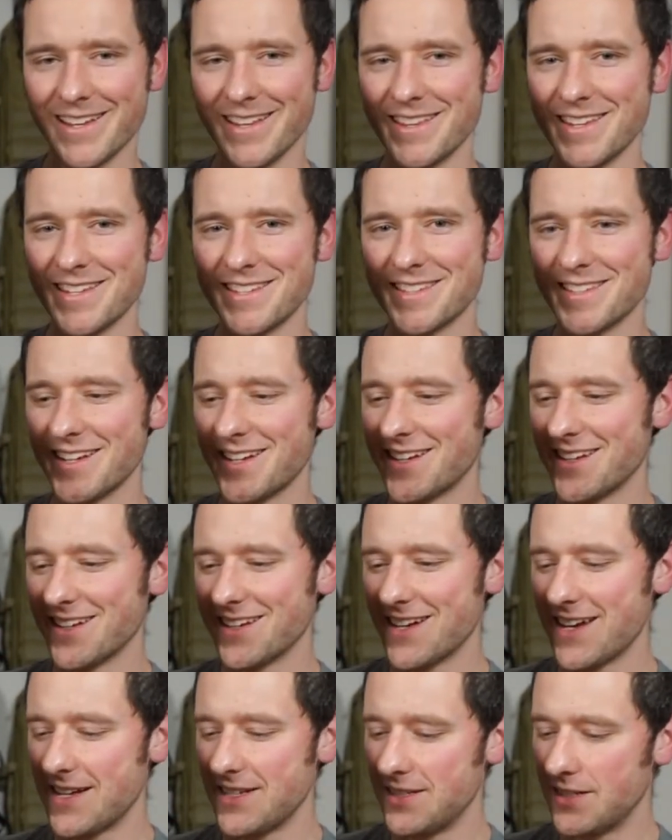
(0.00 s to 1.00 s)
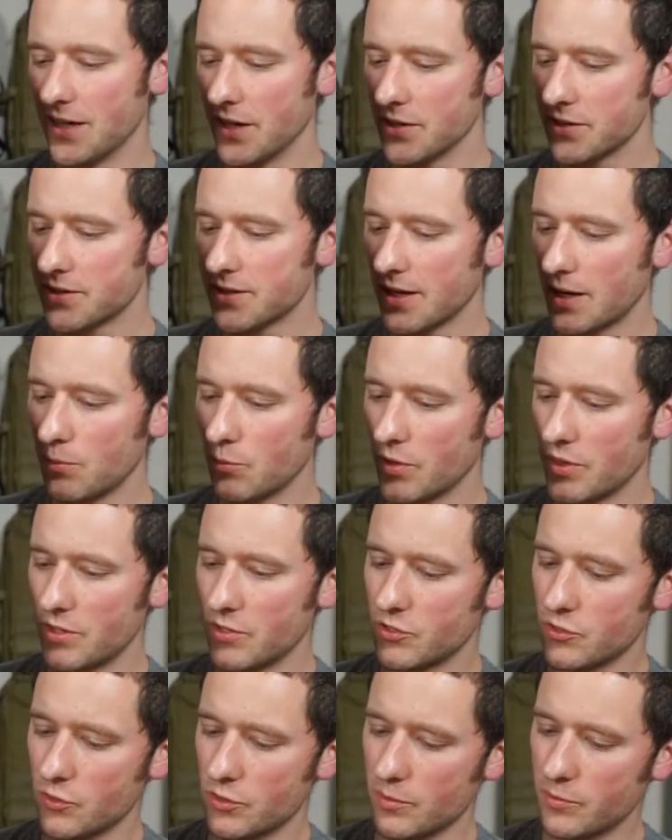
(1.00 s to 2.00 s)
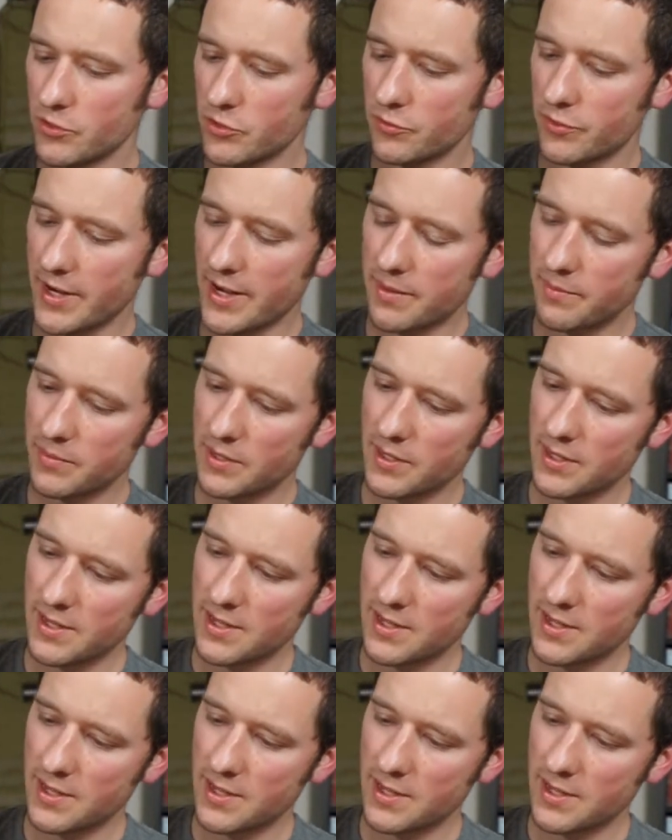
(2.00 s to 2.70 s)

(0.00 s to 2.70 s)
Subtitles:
This thing, it does come with a sternum strap,